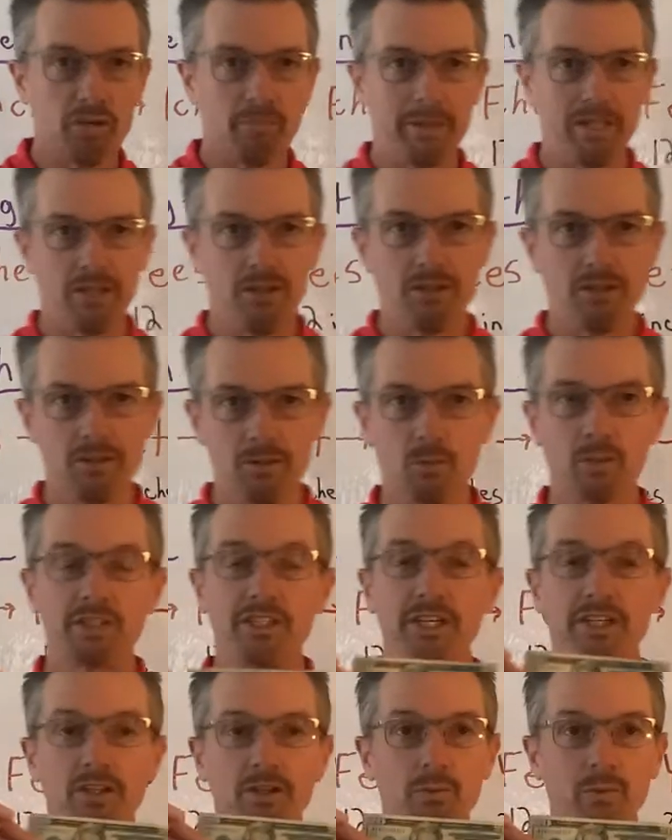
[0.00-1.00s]
bill, which
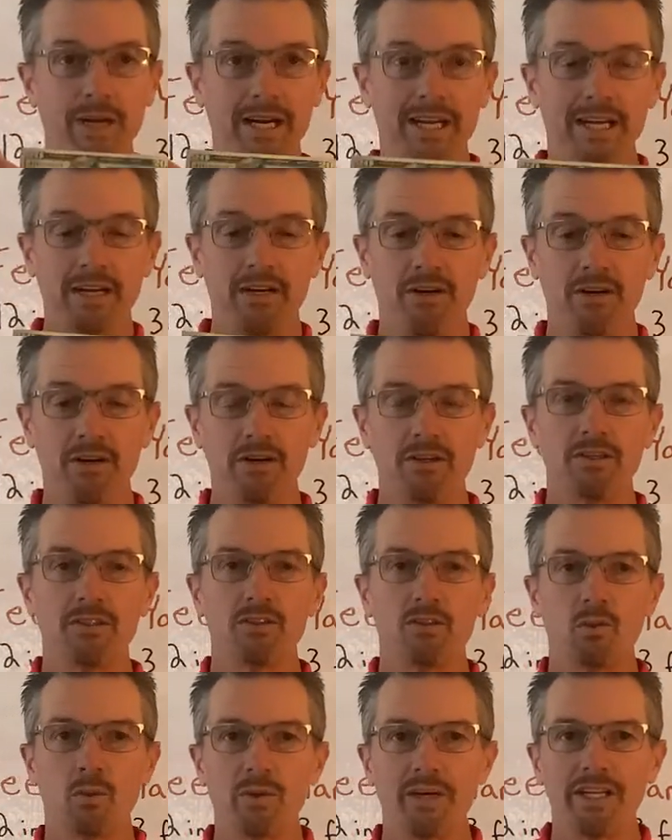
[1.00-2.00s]
I do right here,
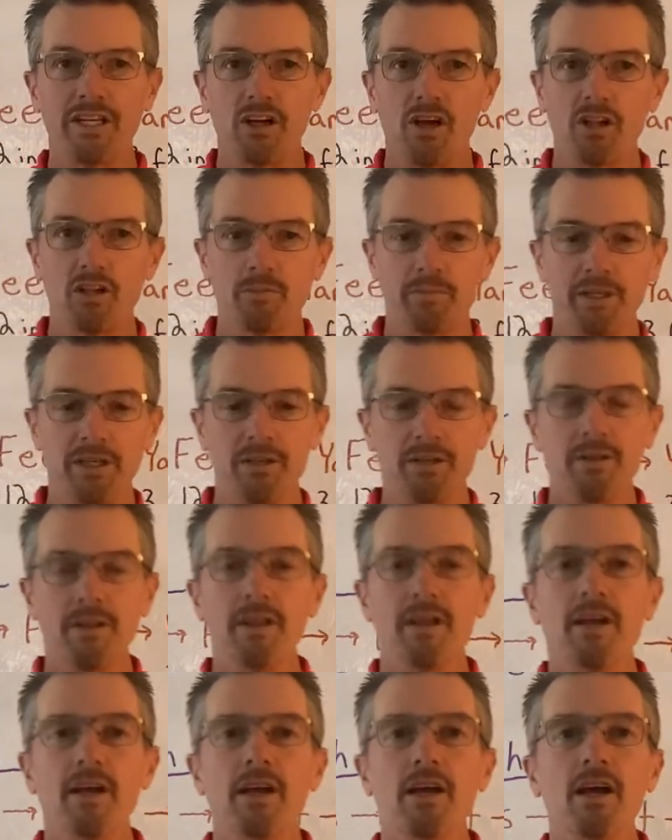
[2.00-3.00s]
$20 bill,
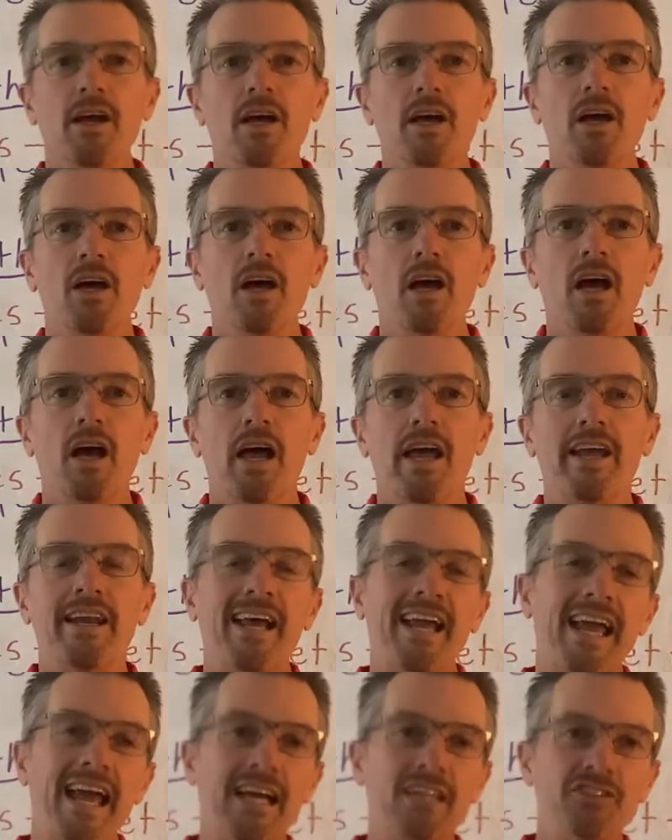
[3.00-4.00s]
and I
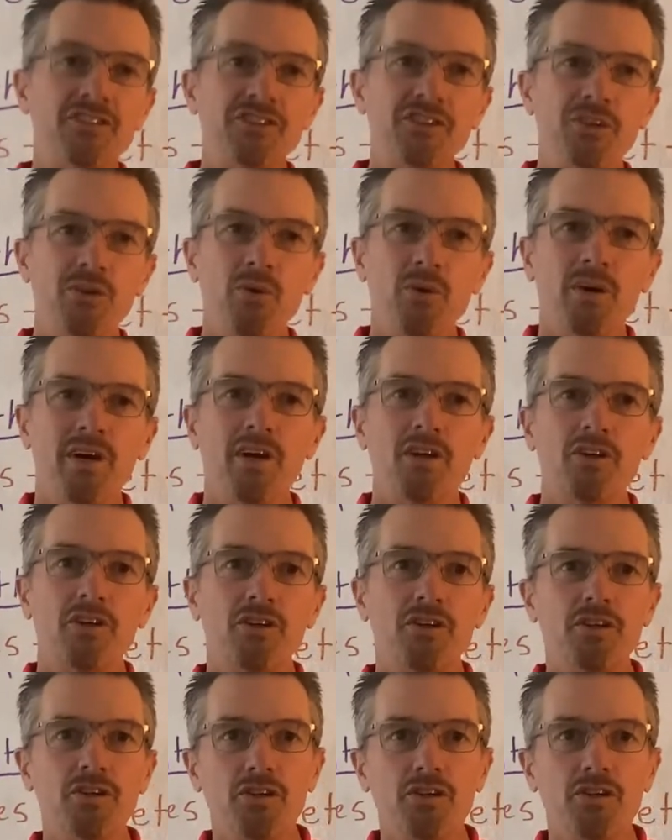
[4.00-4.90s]
asked you, could